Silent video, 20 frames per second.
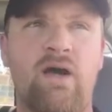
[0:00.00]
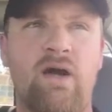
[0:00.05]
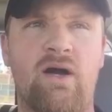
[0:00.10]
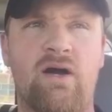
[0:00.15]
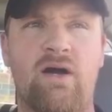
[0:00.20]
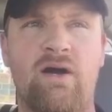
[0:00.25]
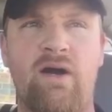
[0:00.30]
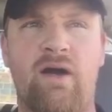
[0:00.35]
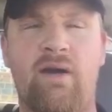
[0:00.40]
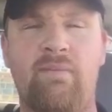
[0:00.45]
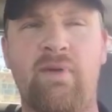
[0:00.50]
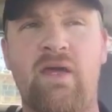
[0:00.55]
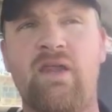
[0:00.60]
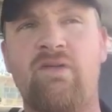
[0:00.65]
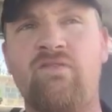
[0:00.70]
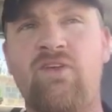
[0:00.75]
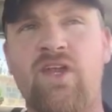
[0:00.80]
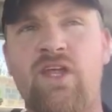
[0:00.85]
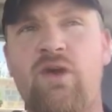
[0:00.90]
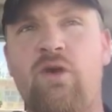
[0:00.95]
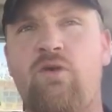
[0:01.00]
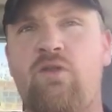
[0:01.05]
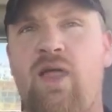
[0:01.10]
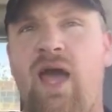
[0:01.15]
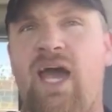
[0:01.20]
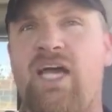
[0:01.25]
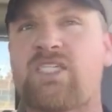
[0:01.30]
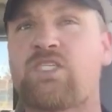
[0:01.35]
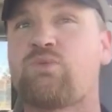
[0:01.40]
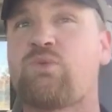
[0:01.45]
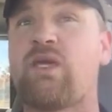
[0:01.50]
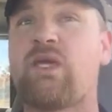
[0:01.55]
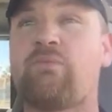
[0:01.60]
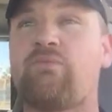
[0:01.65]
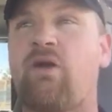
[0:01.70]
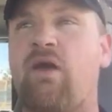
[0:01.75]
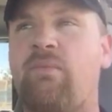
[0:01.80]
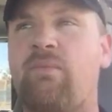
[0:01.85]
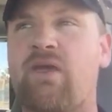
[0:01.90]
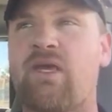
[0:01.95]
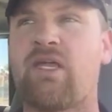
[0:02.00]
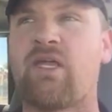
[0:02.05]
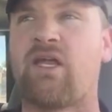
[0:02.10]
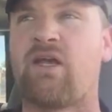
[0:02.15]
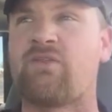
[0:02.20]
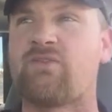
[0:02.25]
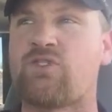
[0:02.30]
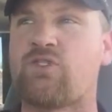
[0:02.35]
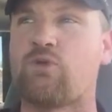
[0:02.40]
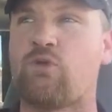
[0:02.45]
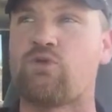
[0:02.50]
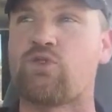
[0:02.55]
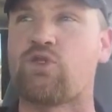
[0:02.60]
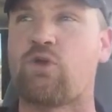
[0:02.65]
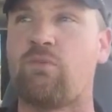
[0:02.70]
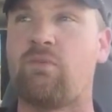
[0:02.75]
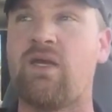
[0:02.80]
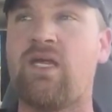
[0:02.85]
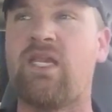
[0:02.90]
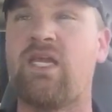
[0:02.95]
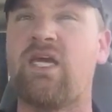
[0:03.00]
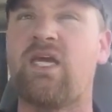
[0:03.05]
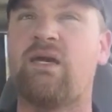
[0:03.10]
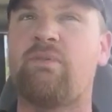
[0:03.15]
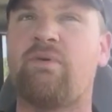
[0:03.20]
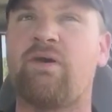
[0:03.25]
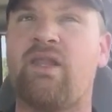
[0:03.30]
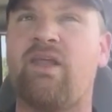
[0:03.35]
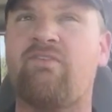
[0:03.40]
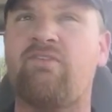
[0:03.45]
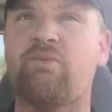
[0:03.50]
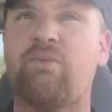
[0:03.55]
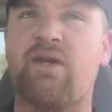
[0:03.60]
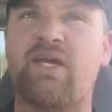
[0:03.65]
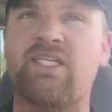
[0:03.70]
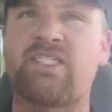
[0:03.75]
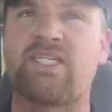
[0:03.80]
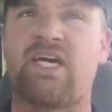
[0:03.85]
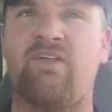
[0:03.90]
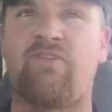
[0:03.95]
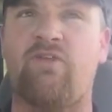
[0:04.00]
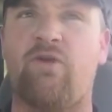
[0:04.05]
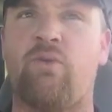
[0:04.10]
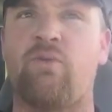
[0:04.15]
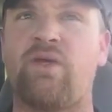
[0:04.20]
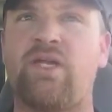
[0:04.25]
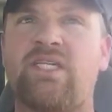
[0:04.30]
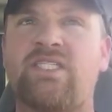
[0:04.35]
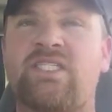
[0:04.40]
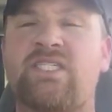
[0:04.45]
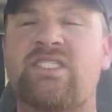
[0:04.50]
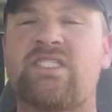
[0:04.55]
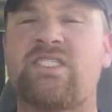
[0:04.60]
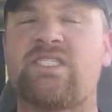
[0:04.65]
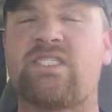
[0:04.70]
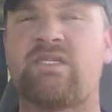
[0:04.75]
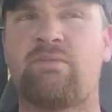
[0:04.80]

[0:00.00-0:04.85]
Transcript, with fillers: Uh, I made a video last week blaming it on social media, but everybody's got their reasons.